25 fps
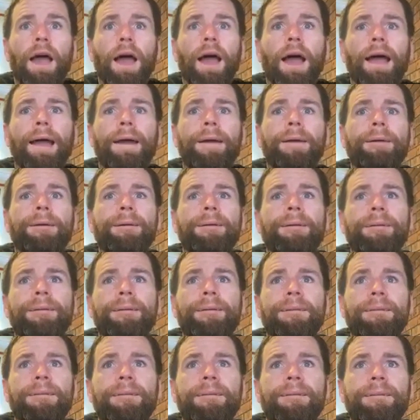
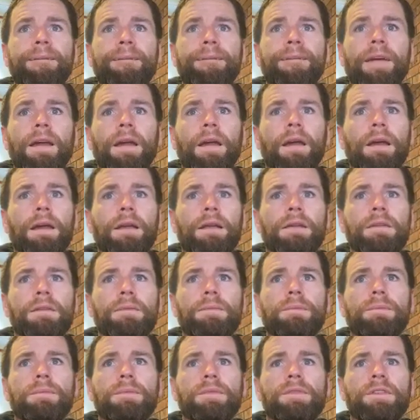Let's
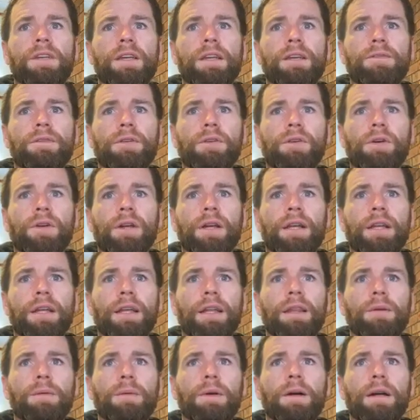see if I've got any
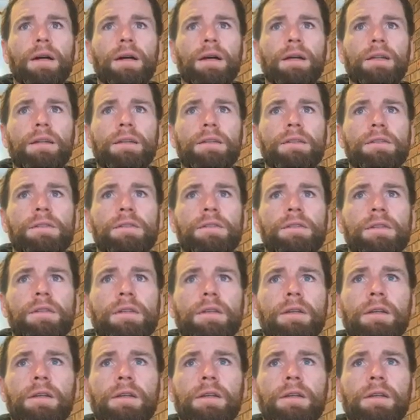other ones.